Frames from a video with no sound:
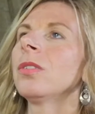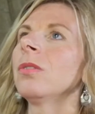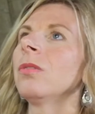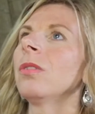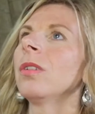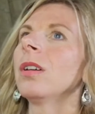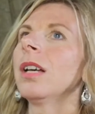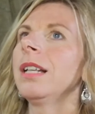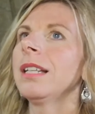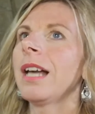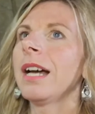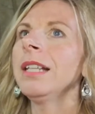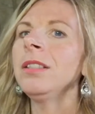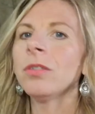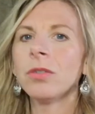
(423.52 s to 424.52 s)
to
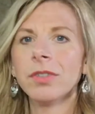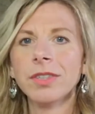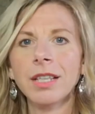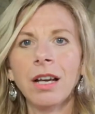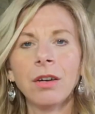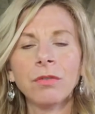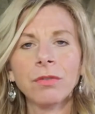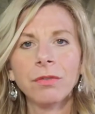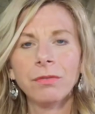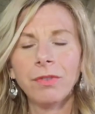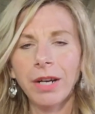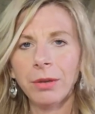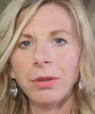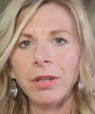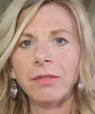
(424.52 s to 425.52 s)
align yourself
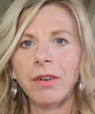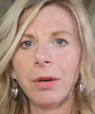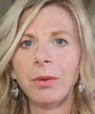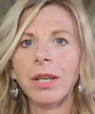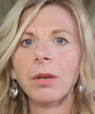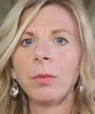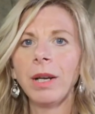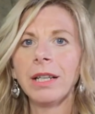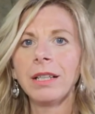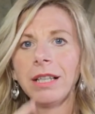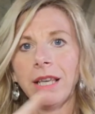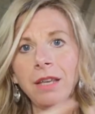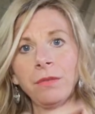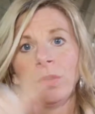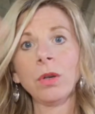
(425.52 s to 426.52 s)
very, very
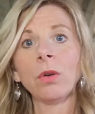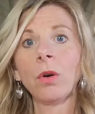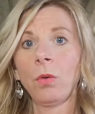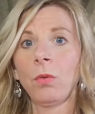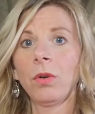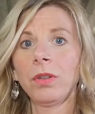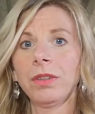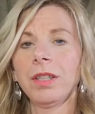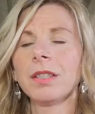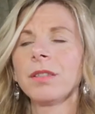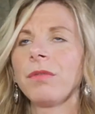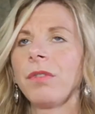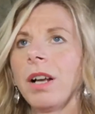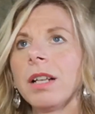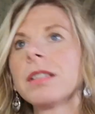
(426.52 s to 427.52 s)
quickly if you go on this
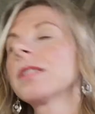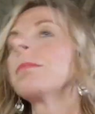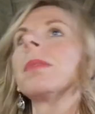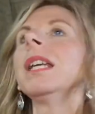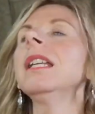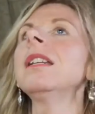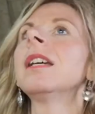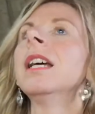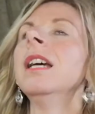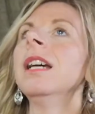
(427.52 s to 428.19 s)
fast speed.